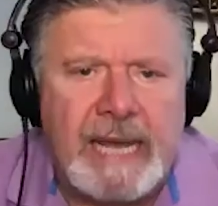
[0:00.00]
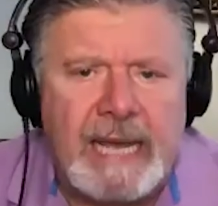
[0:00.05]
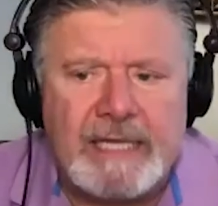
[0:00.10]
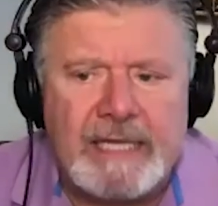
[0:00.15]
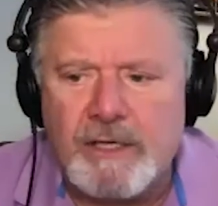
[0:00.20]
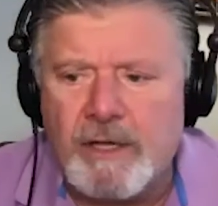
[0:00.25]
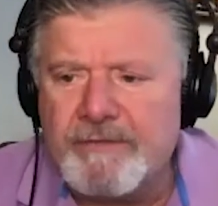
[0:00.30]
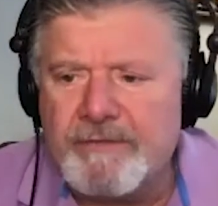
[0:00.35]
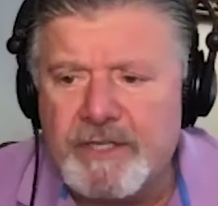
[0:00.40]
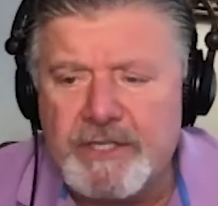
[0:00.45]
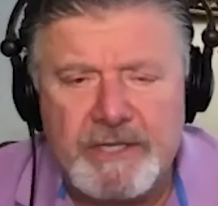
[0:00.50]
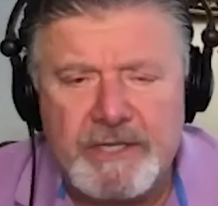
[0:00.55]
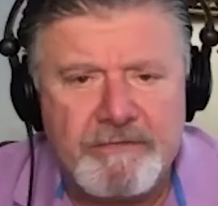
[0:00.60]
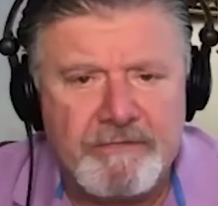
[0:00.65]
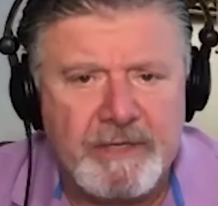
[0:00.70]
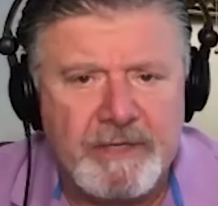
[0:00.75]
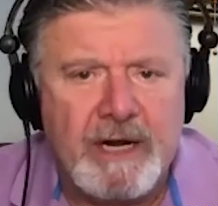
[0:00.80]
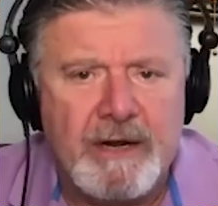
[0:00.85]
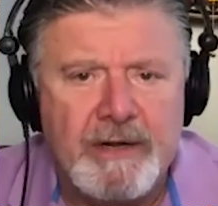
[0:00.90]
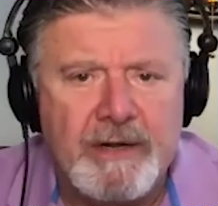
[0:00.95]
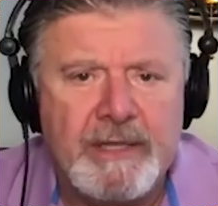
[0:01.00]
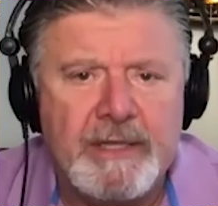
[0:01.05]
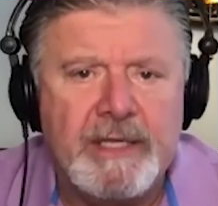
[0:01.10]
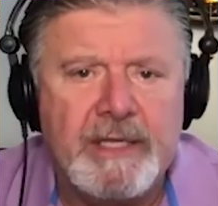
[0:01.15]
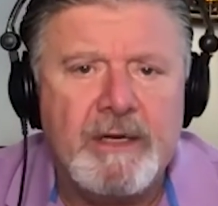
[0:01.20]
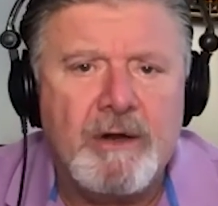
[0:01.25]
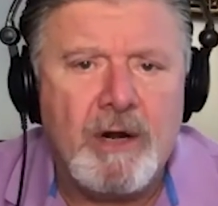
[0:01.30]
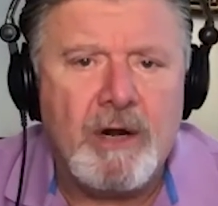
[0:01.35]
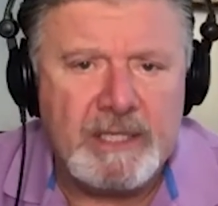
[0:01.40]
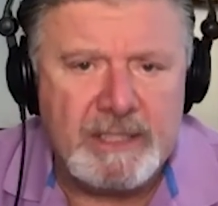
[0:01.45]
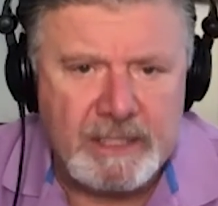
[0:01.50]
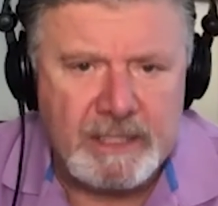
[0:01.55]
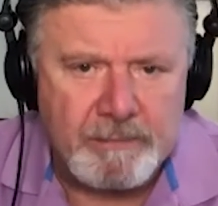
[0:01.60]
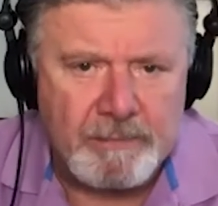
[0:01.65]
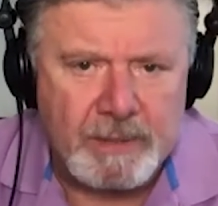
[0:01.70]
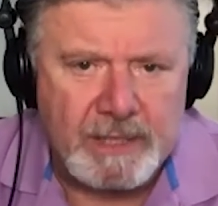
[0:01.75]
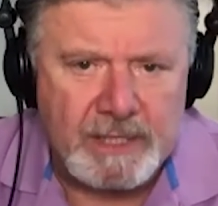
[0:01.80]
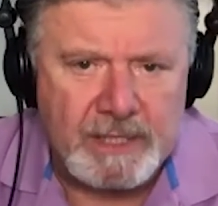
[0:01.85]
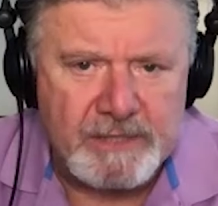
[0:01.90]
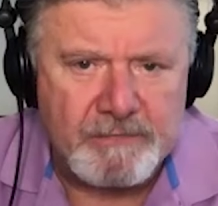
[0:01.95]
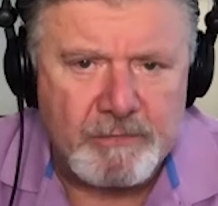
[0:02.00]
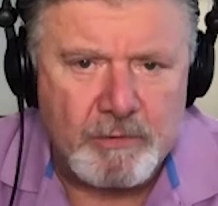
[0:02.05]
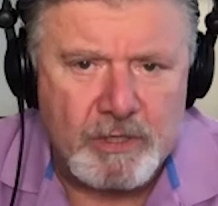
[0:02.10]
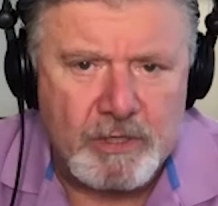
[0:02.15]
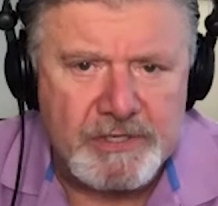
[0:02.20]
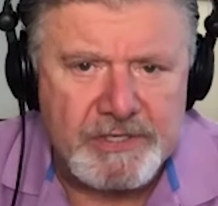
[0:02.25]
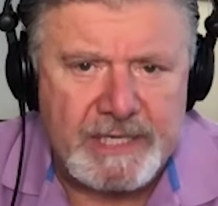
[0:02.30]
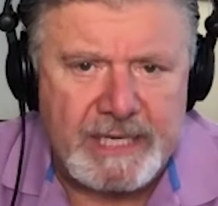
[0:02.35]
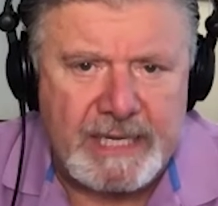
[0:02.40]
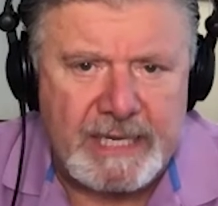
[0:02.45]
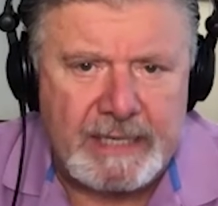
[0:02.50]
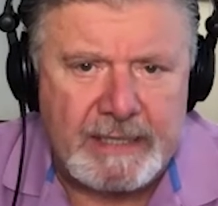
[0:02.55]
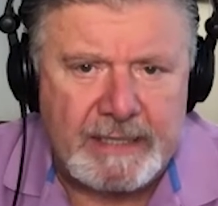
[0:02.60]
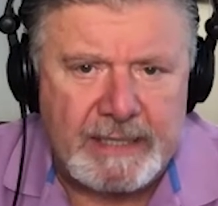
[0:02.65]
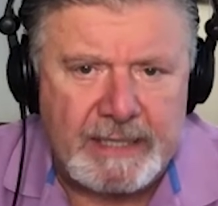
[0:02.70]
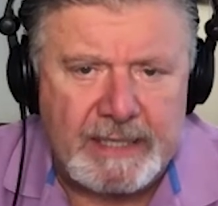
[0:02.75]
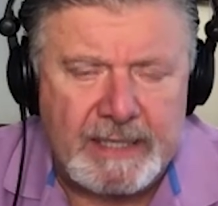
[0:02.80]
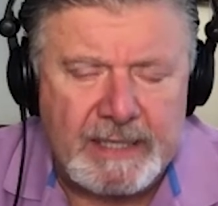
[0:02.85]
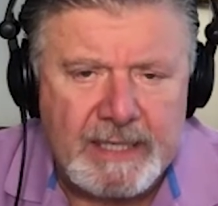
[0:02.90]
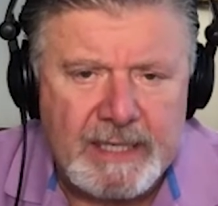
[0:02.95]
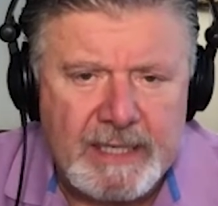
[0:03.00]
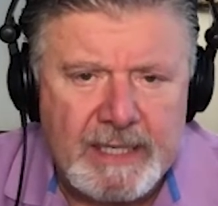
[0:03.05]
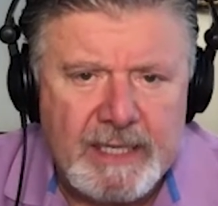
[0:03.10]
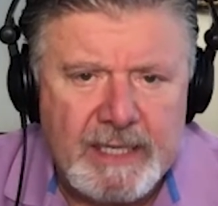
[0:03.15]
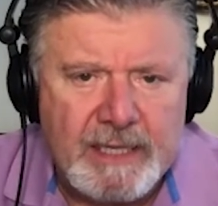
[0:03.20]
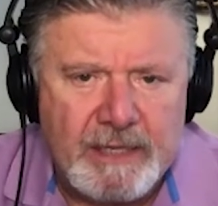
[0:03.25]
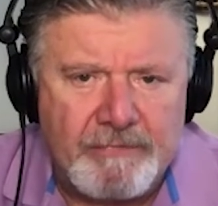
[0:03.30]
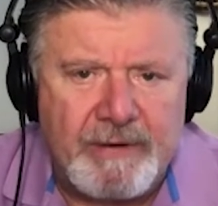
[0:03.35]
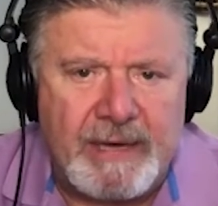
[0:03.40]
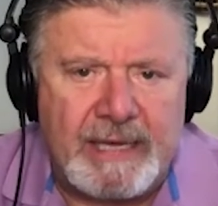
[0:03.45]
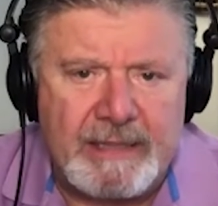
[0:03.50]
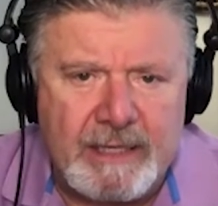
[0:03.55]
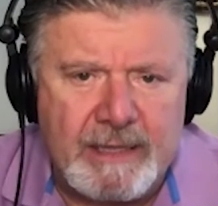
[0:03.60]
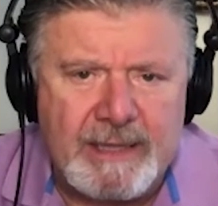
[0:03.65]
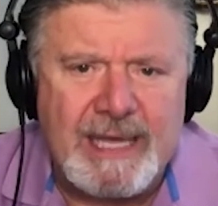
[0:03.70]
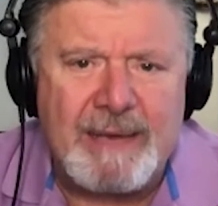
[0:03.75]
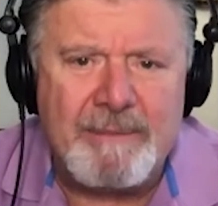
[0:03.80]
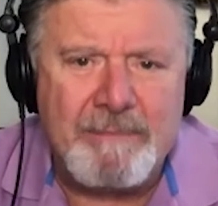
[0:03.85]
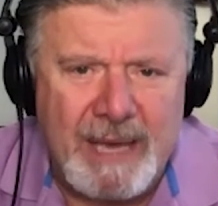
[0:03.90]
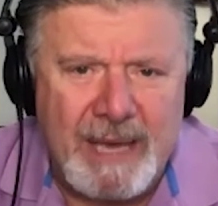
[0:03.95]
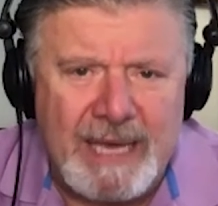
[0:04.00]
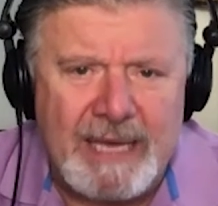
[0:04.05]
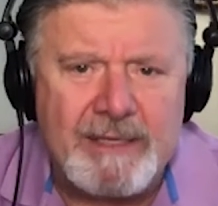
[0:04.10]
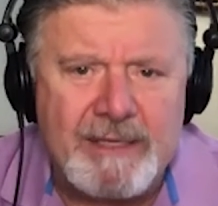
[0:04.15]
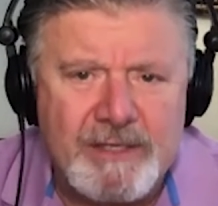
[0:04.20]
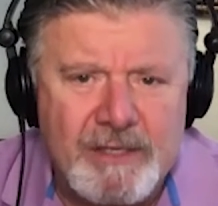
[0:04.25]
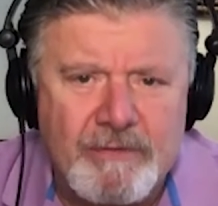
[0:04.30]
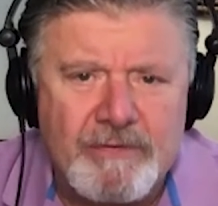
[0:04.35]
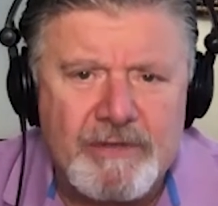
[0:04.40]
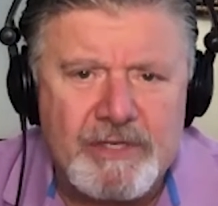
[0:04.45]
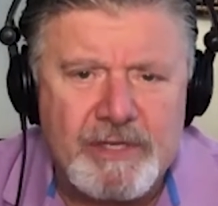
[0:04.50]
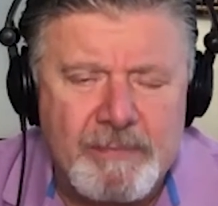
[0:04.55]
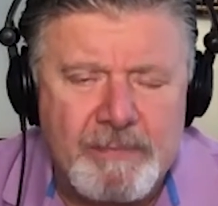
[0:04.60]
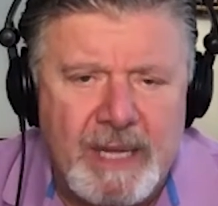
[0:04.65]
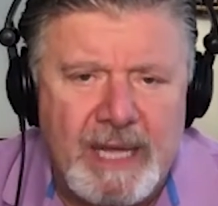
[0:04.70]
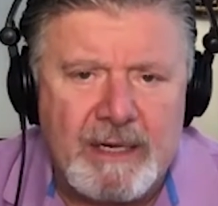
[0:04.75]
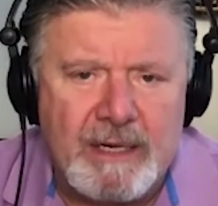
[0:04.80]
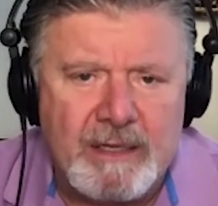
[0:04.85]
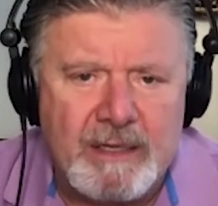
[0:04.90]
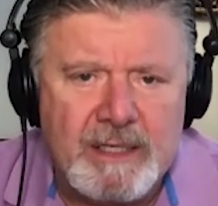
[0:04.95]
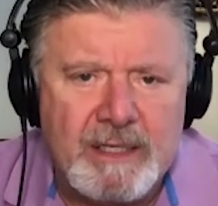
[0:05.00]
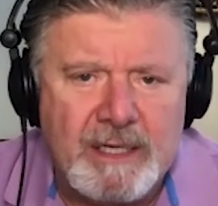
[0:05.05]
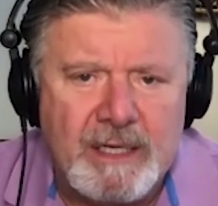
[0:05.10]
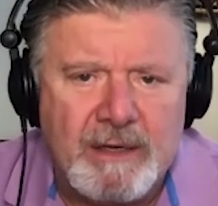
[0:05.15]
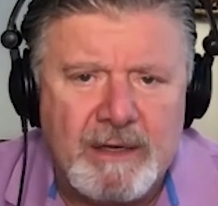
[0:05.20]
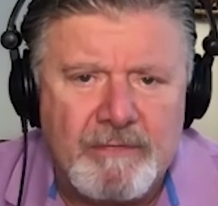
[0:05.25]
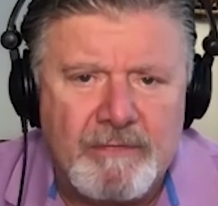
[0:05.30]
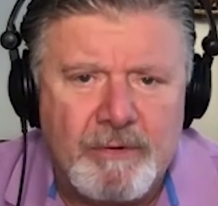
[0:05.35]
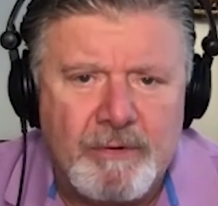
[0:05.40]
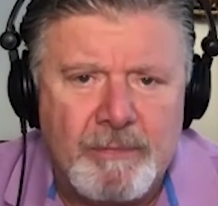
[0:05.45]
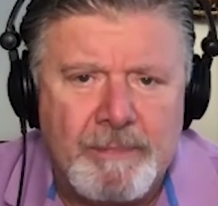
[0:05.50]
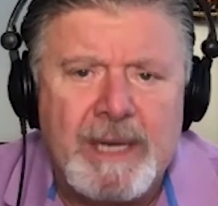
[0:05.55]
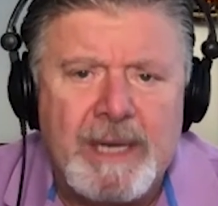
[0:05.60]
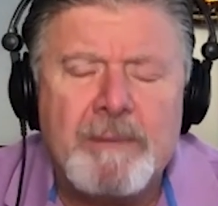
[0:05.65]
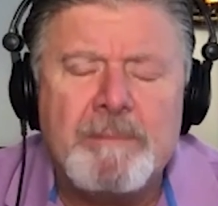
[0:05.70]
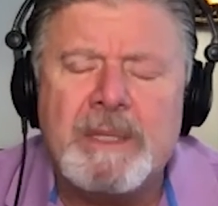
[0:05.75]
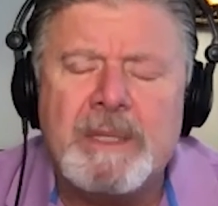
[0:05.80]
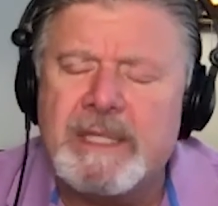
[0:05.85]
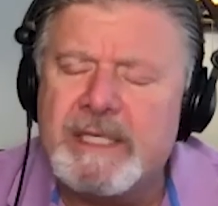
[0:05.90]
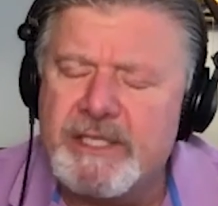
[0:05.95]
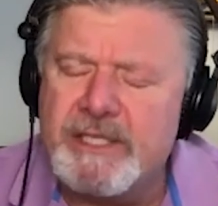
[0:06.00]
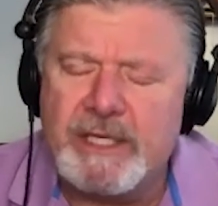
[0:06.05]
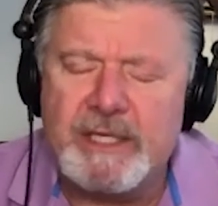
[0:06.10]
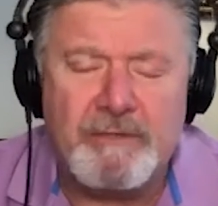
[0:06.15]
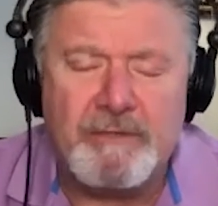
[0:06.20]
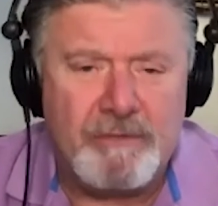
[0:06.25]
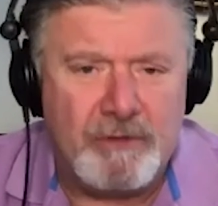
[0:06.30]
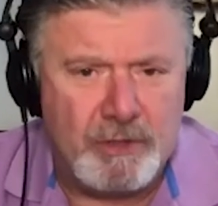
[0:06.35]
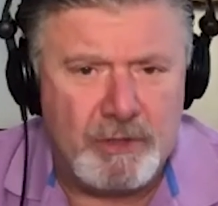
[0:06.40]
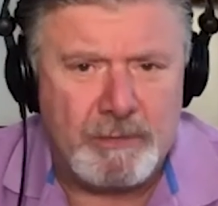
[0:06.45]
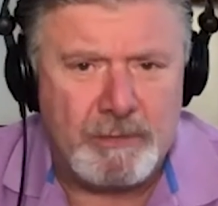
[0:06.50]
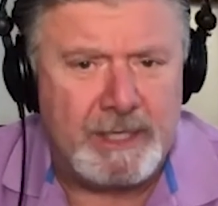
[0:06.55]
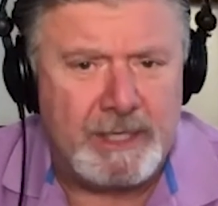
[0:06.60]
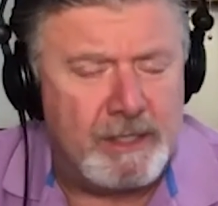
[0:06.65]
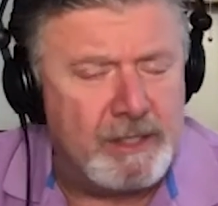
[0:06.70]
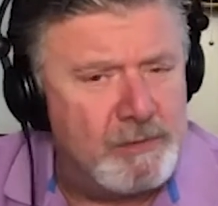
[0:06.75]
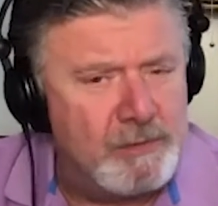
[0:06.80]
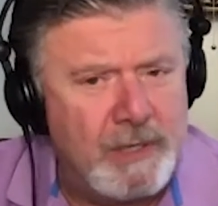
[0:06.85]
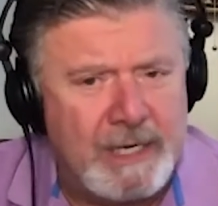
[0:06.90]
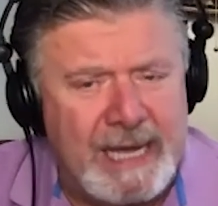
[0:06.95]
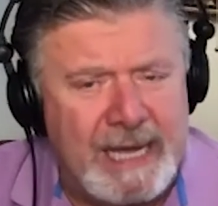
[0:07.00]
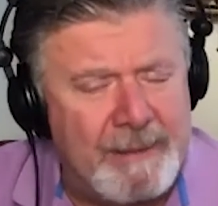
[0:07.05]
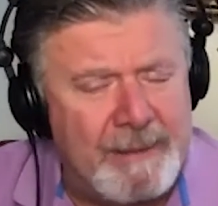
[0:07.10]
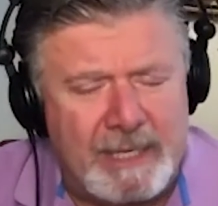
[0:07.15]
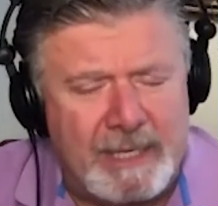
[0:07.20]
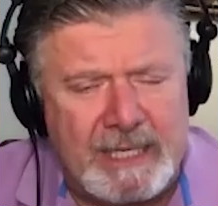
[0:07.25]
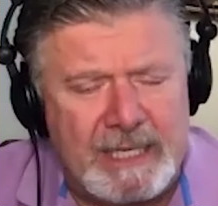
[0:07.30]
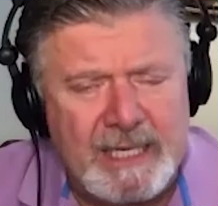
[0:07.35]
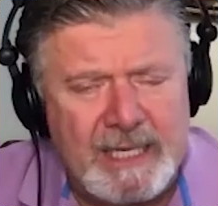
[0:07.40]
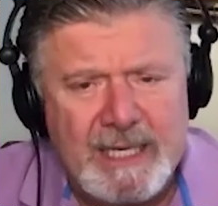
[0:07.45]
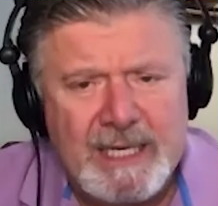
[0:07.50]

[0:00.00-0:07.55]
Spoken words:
hats off to Chief Flaherty, the Arlington Police Force, and the fact that they may serve as a model for better policing in the future, because what happened